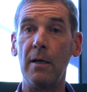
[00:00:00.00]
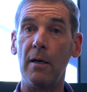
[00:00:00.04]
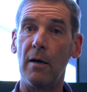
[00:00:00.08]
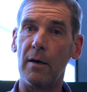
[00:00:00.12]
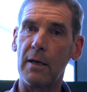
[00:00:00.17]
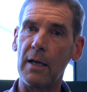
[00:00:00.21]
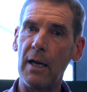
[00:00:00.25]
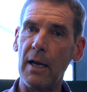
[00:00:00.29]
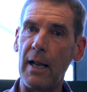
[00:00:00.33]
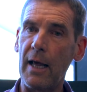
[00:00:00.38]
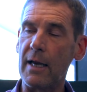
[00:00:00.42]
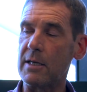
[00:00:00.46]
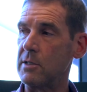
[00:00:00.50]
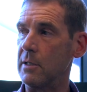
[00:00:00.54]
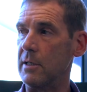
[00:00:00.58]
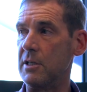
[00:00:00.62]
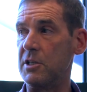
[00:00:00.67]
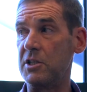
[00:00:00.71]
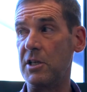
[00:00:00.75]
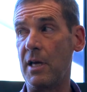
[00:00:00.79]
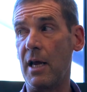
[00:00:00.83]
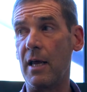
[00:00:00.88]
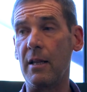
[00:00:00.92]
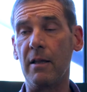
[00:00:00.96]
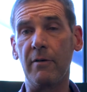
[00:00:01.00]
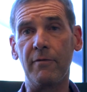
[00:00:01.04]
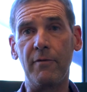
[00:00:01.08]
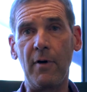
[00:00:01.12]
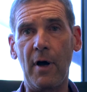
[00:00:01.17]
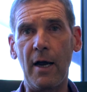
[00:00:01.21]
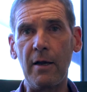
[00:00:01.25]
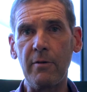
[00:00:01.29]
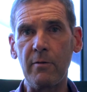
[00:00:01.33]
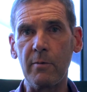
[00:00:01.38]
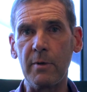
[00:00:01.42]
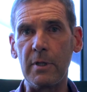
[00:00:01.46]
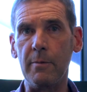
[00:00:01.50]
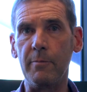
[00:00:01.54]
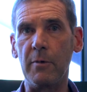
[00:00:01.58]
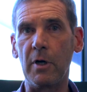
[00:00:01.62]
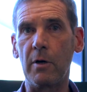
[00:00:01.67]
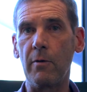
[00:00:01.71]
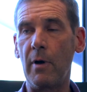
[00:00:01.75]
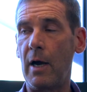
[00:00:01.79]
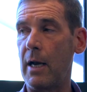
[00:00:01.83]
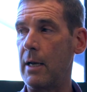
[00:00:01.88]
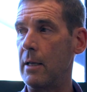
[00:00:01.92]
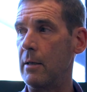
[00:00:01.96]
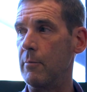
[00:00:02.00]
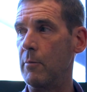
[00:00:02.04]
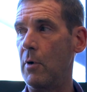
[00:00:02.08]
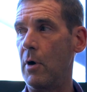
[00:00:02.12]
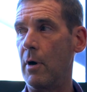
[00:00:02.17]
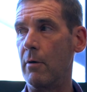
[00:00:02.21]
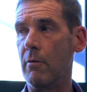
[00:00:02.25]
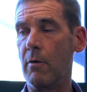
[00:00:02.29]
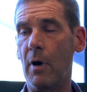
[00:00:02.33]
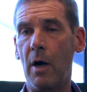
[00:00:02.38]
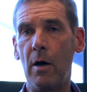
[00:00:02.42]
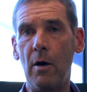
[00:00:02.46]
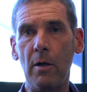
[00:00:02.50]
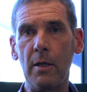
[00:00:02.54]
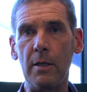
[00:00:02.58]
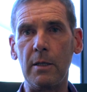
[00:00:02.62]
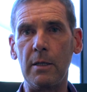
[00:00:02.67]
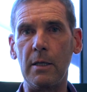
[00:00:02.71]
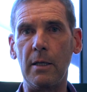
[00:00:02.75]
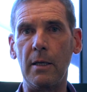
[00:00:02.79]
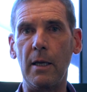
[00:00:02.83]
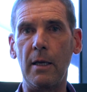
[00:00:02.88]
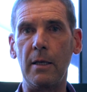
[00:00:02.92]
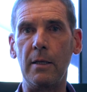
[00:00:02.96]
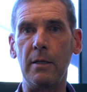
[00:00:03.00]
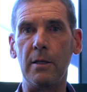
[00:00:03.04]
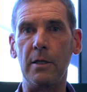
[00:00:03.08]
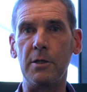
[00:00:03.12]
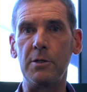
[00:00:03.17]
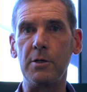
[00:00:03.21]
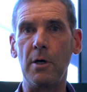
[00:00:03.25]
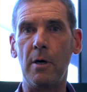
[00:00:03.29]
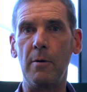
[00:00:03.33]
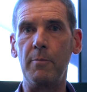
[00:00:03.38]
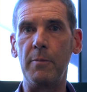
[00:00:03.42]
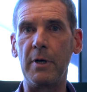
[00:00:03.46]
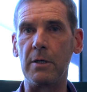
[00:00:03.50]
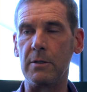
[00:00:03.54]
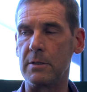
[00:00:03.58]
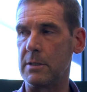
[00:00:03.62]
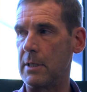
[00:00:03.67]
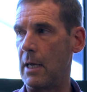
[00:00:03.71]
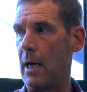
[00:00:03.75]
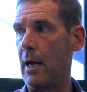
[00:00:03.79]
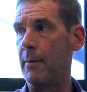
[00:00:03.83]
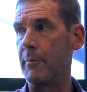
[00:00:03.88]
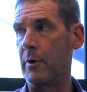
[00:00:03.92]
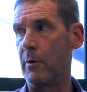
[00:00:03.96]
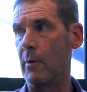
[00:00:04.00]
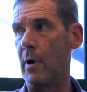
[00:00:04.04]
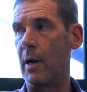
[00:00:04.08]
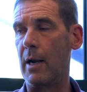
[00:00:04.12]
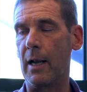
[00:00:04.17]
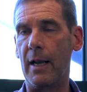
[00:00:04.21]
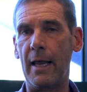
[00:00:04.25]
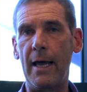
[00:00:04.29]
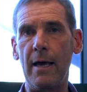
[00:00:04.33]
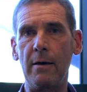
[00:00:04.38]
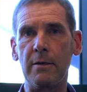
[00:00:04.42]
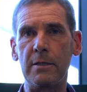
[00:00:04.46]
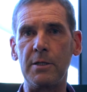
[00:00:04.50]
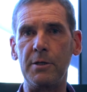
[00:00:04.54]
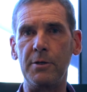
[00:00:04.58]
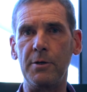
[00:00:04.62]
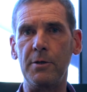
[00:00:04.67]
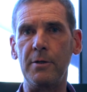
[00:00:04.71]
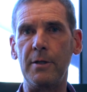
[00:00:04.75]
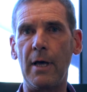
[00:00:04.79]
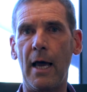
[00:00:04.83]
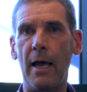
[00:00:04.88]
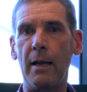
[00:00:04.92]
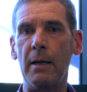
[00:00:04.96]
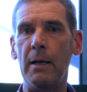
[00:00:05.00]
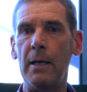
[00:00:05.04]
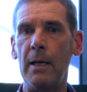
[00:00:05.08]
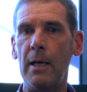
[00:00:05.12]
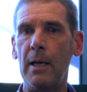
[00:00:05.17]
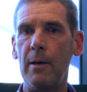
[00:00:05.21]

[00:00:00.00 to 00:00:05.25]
I can't actually share the faith with them a great in my role in the job because the Army won't allow us to do that,